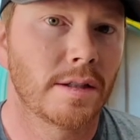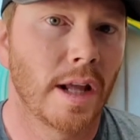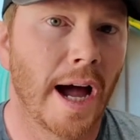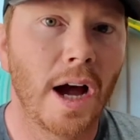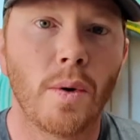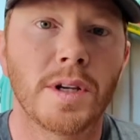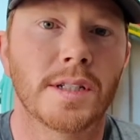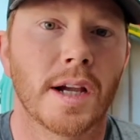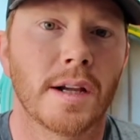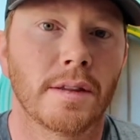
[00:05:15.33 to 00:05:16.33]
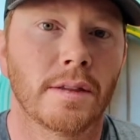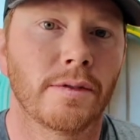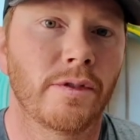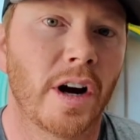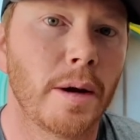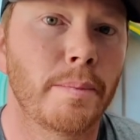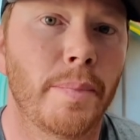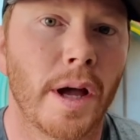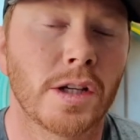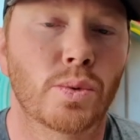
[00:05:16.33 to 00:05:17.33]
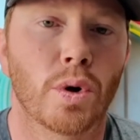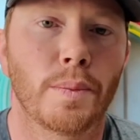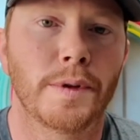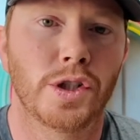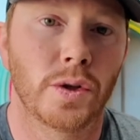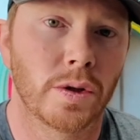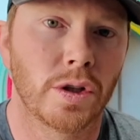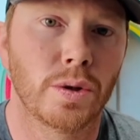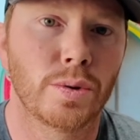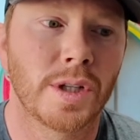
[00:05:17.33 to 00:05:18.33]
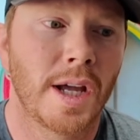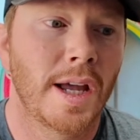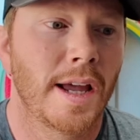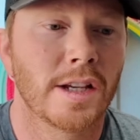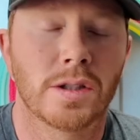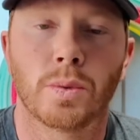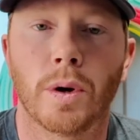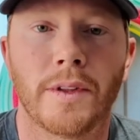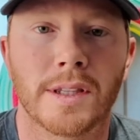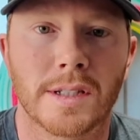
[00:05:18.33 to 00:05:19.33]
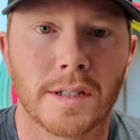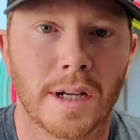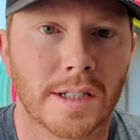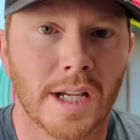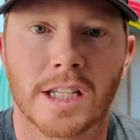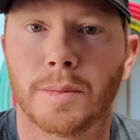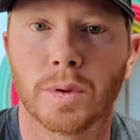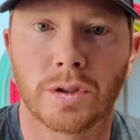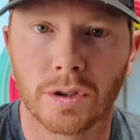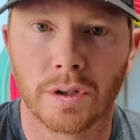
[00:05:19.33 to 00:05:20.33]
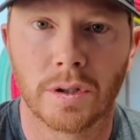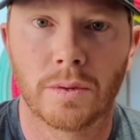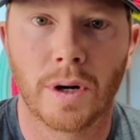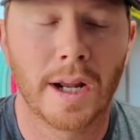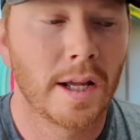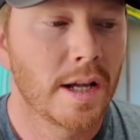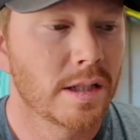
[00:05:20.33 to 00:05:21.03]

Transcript: I always say the very best rope that you can use is the one that's accessible to you, right?